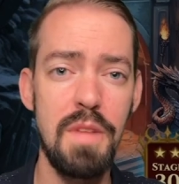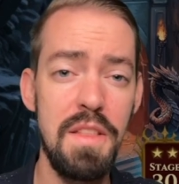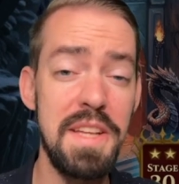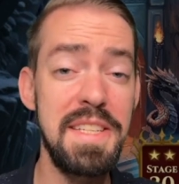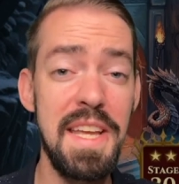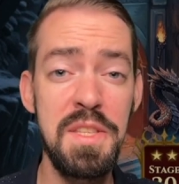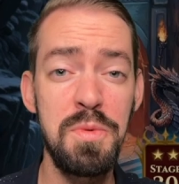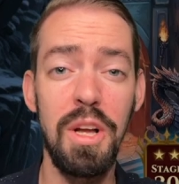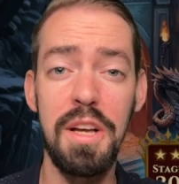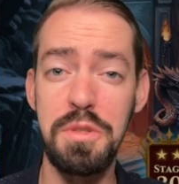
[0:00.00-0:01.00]
The 10s
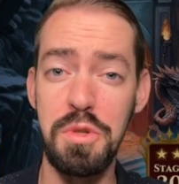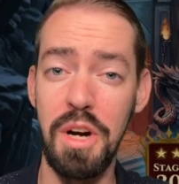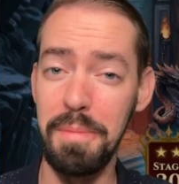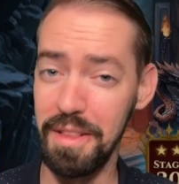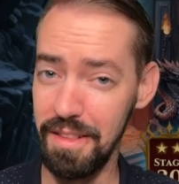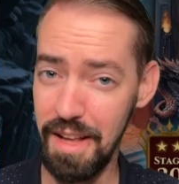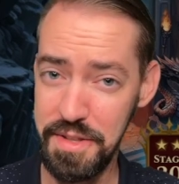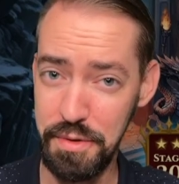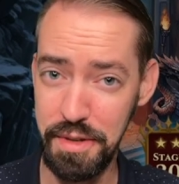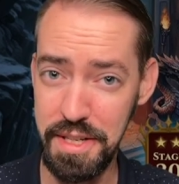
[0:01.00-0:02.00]
will also drop
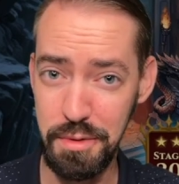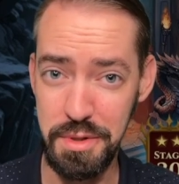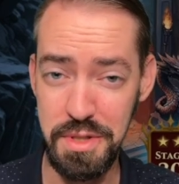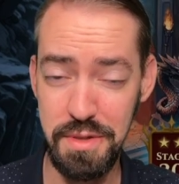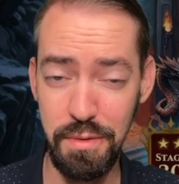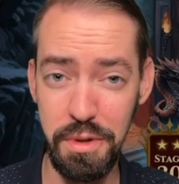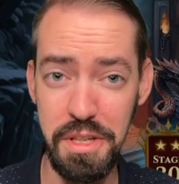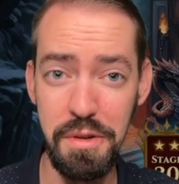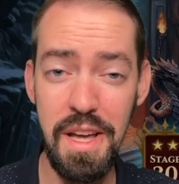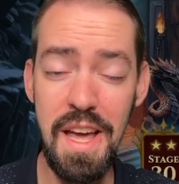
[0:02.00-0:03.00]
lots of resources for
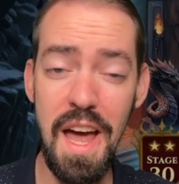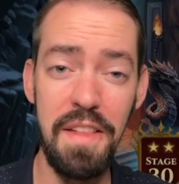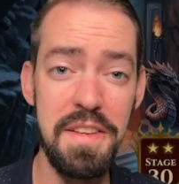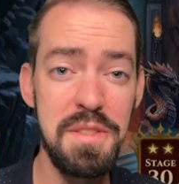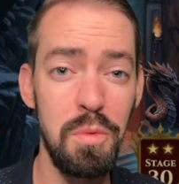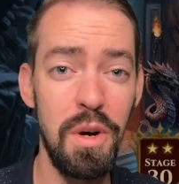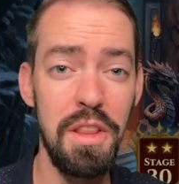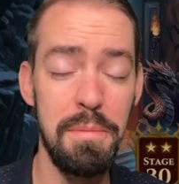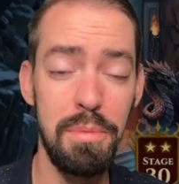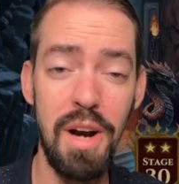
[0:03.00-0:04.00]
you, and these are one
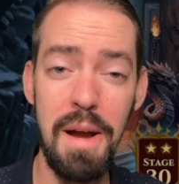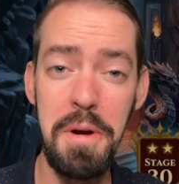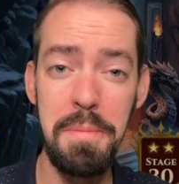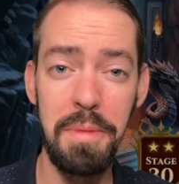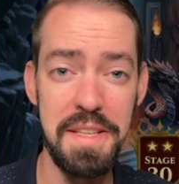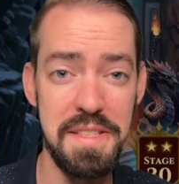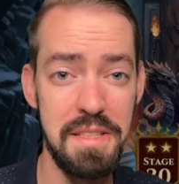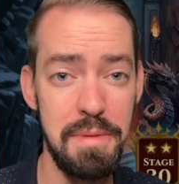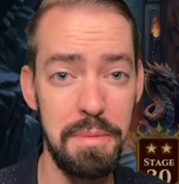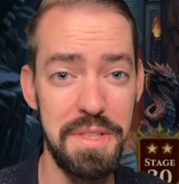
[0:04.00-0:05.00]
of the primary places
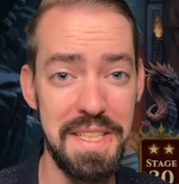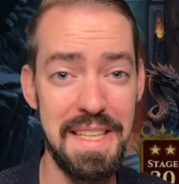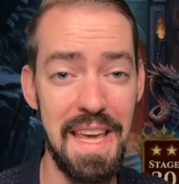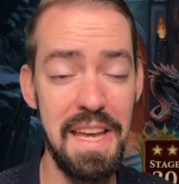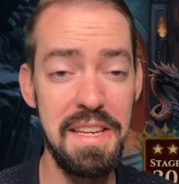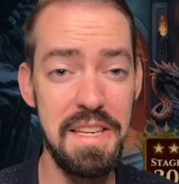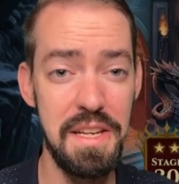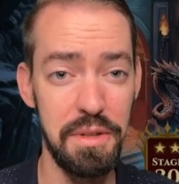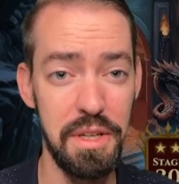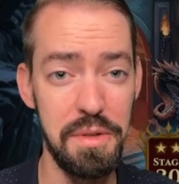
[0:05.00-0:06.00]
to be able to gain
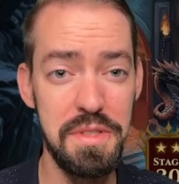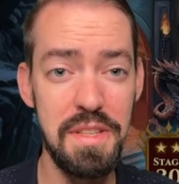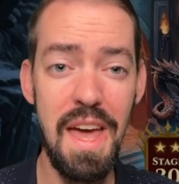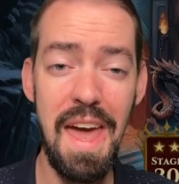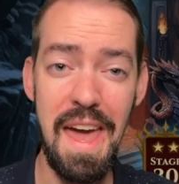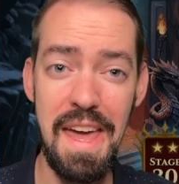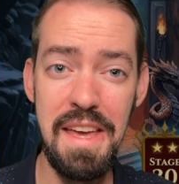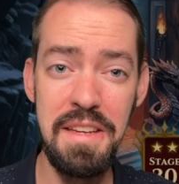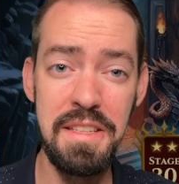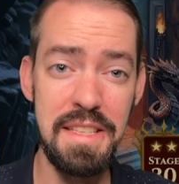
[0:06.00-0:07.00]
heroes
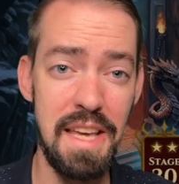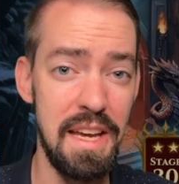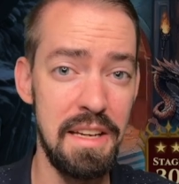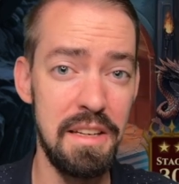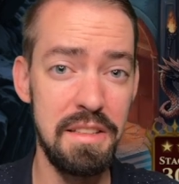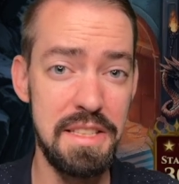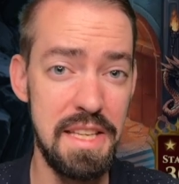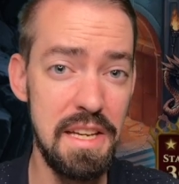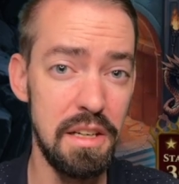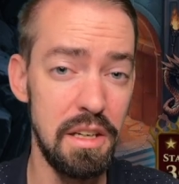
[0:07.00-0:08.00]
and gain
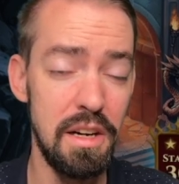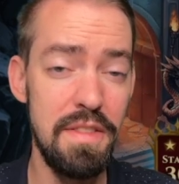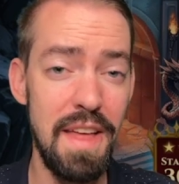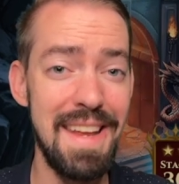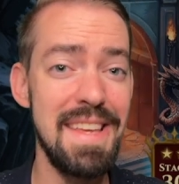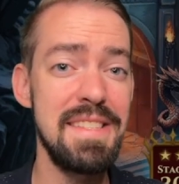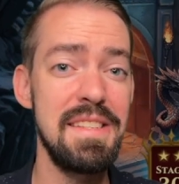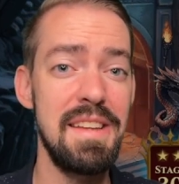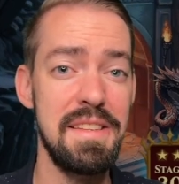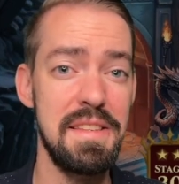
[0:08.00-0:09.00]
gear that
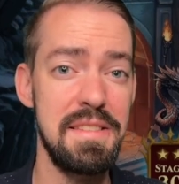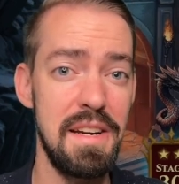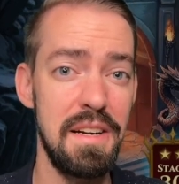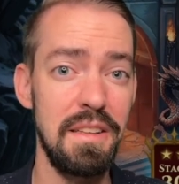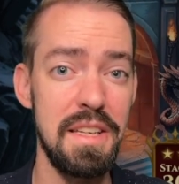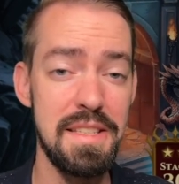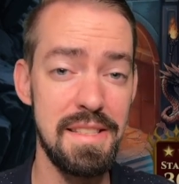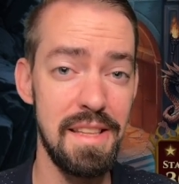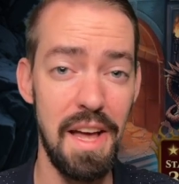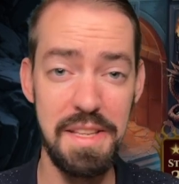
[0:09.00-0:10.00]
isn't necessarily
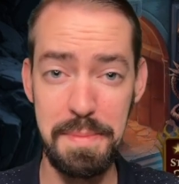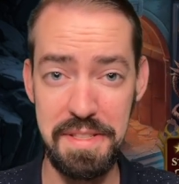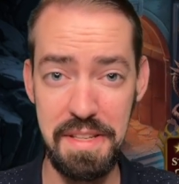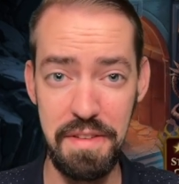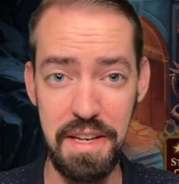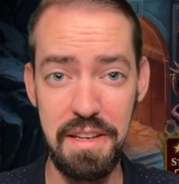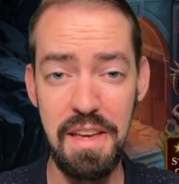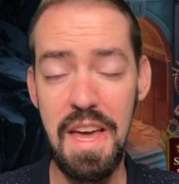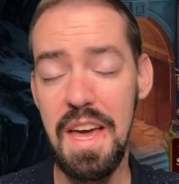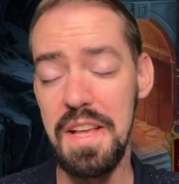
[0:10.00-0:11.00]
slot specific.
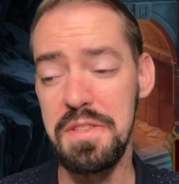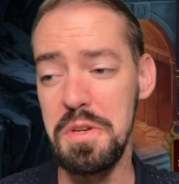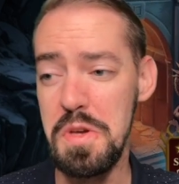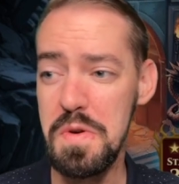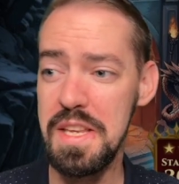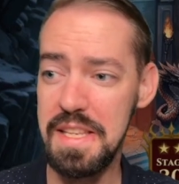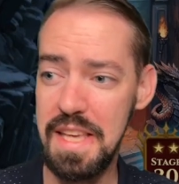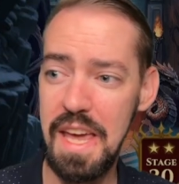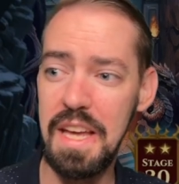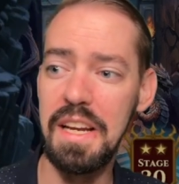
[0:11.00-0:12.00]
And so you can
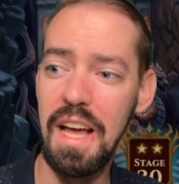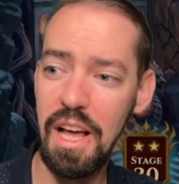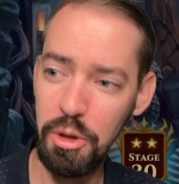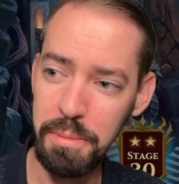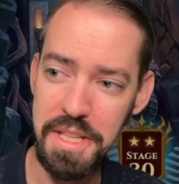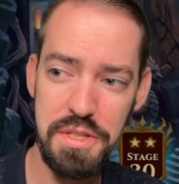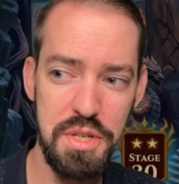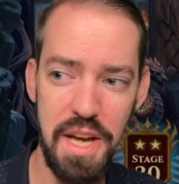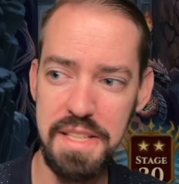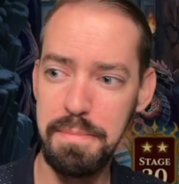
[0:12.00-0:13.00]
gain helmets,
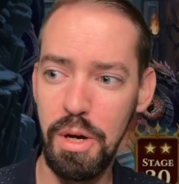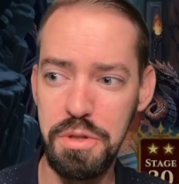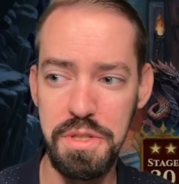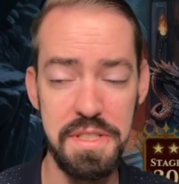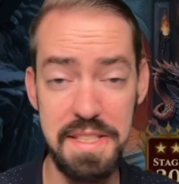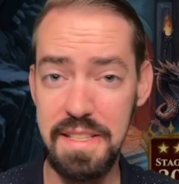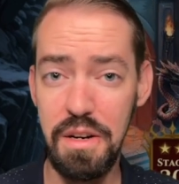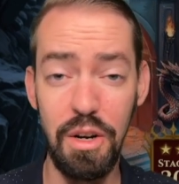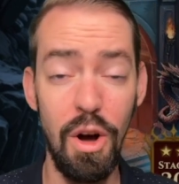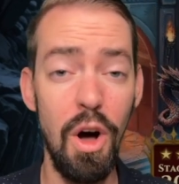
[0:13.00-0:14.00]
chests, pauldrons,
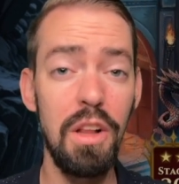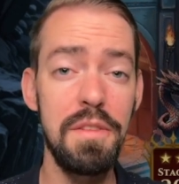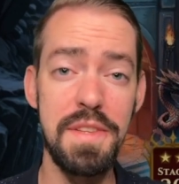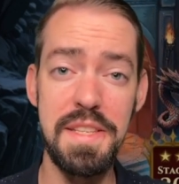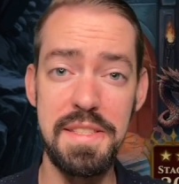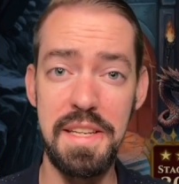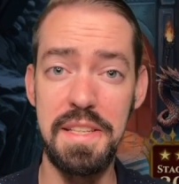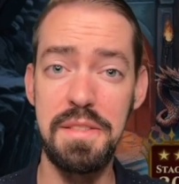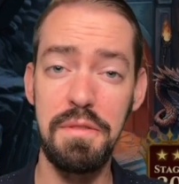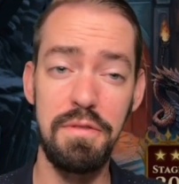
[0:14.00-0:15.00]
etc., all of these
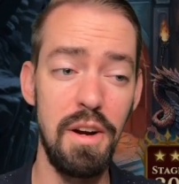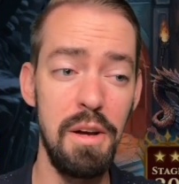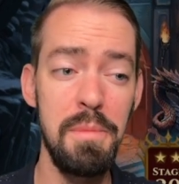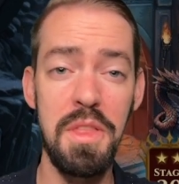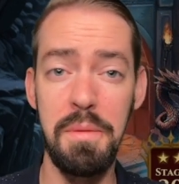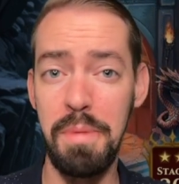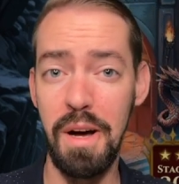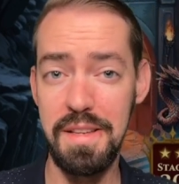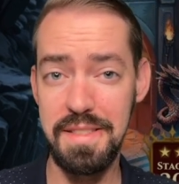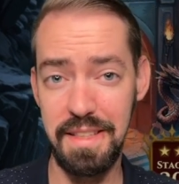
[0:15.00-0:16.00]
things from the
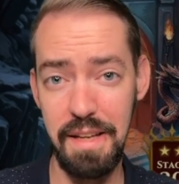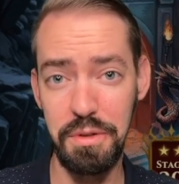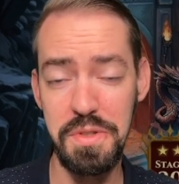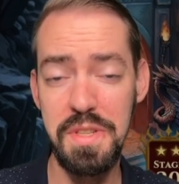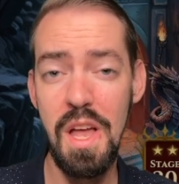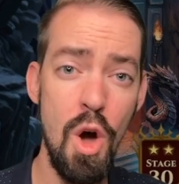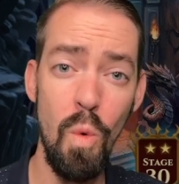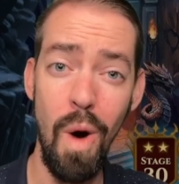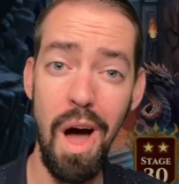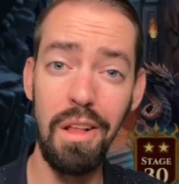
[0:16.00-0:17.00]
boss levels,
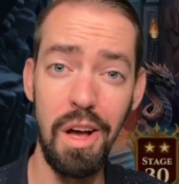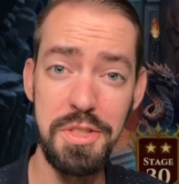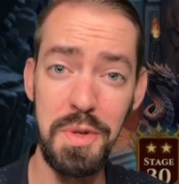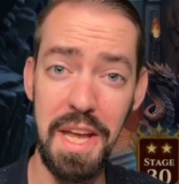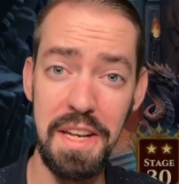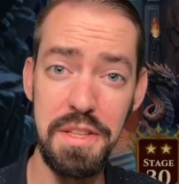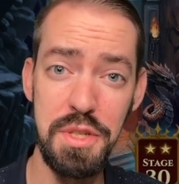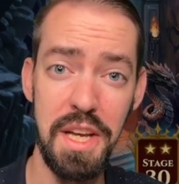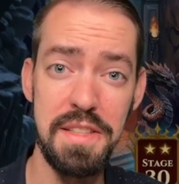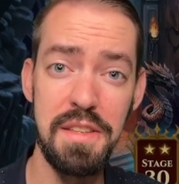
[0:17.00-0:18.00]
while also gaining the
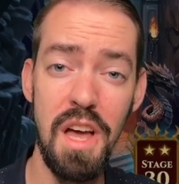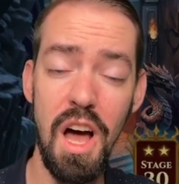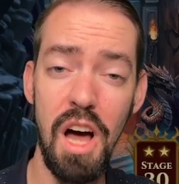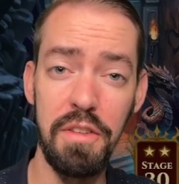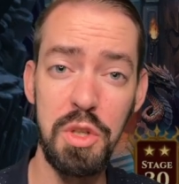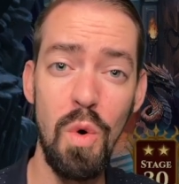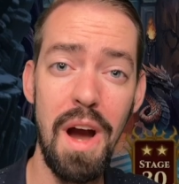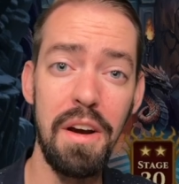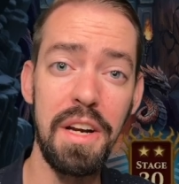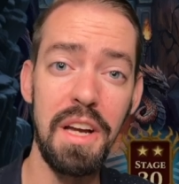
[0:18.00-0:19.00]
chance of
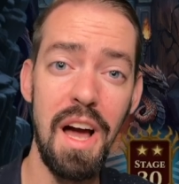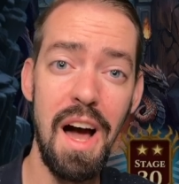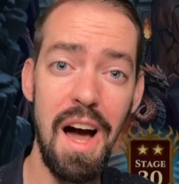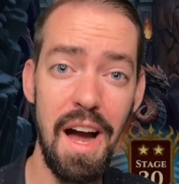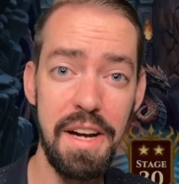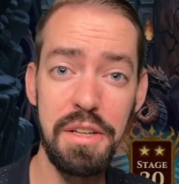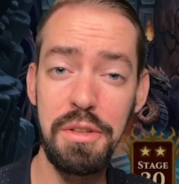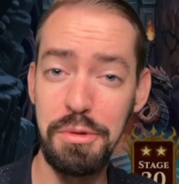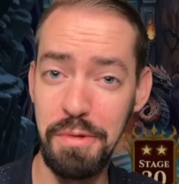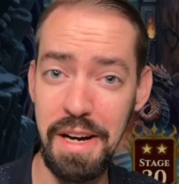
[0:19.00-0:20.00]
acquiring higher
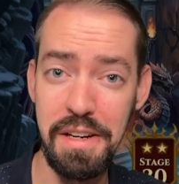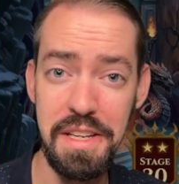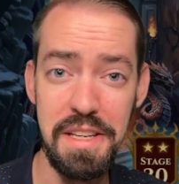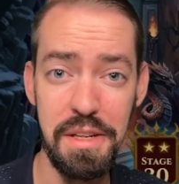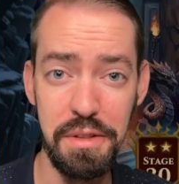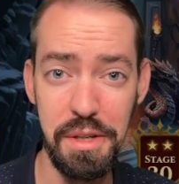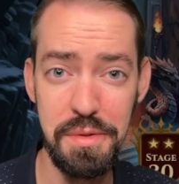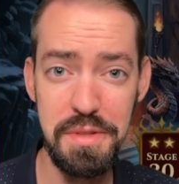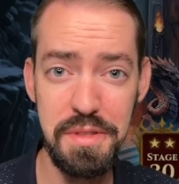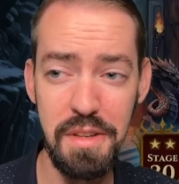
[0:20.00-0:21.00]
rarity heroes.